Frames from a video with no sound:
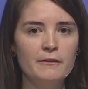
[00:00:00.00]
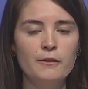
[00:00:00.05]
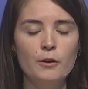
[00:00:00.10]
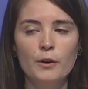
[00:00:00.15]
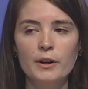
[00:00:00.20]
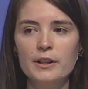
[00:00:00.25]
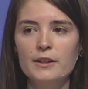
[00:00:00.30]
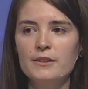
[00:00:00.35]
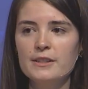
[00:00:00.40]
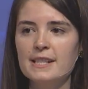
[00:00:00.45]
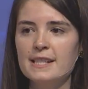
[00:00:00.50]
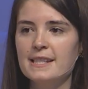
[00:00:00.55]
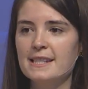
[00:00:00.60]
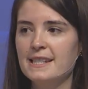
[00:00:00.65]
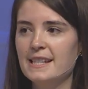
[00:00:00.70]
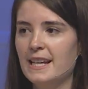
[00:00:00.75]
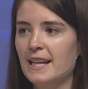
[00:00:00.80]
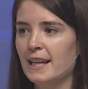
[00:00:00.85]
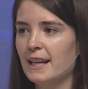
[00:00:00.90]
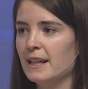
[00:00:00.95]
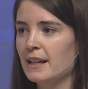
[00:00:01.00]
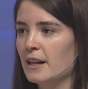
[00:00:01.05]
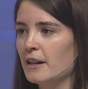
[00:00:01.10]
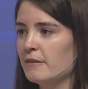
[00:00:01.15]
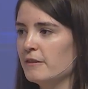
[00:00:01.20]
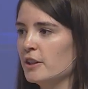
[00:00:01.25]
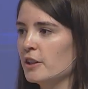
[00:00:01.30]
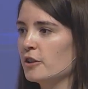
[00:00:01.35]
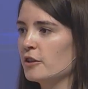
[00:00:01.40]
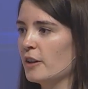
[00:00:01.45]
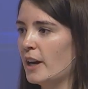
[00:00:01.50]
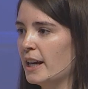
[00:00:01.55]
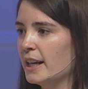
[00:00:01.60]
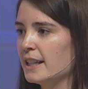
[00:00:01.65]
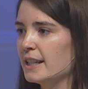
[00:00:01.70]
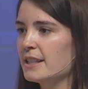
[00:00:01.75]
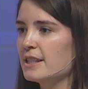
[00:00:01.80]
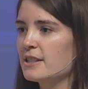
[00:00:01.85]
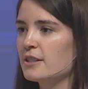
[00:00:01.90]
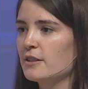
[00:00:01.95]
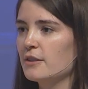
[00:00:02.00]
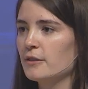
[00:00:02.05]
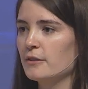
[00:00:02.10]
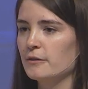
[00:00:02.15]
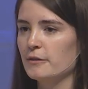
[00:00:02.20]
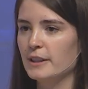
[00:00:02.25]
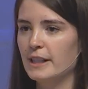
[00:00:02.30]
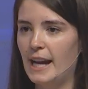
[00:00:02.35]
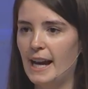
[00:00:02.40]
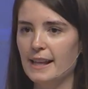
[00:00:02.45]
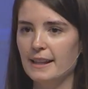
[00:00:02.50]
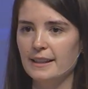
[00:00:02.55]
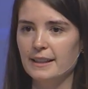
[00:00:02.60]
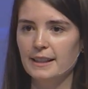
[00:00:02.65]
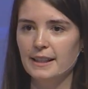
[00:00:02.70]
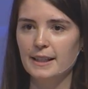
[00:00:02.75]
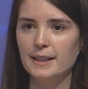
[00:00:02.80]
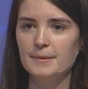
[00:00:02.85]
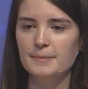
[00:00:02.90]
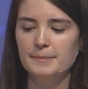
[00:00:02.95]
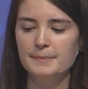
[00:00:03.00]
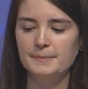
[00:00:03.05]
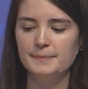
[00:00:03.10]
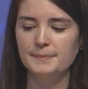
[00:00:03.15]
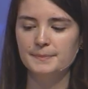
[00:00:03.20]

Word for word: for you to sing of the greatest reality.